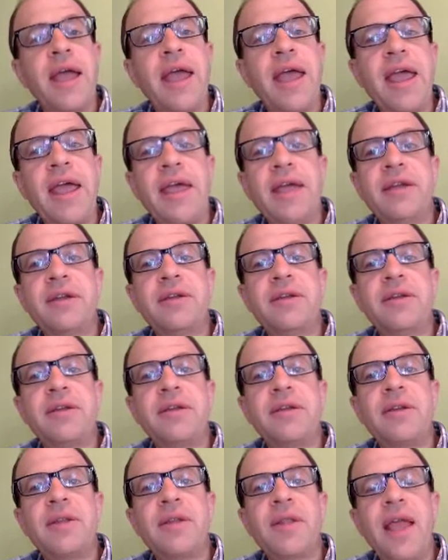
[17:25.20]
And
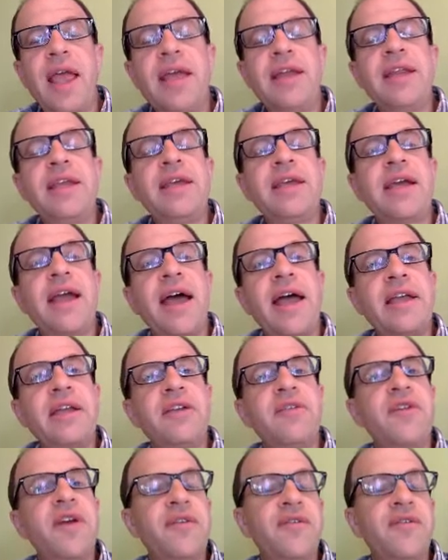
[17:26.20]
any kind
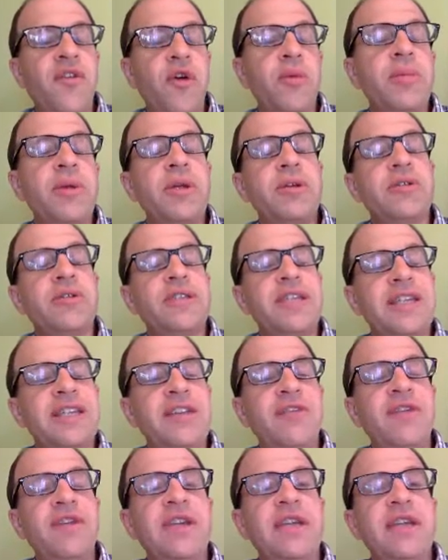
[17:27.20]
of adverbial
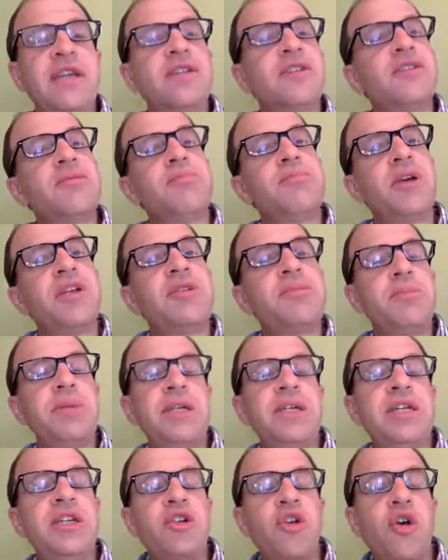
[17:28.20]
significance must be
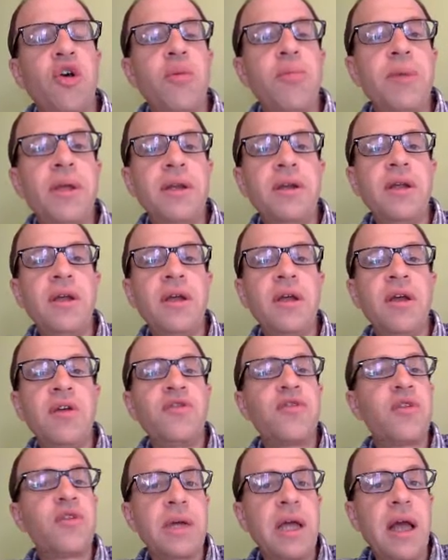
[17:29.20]
determined
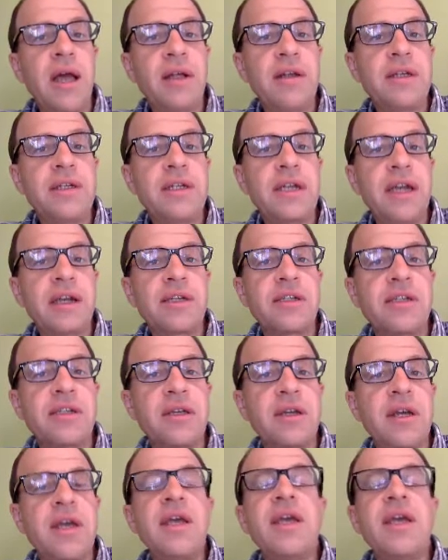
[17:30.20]
from context.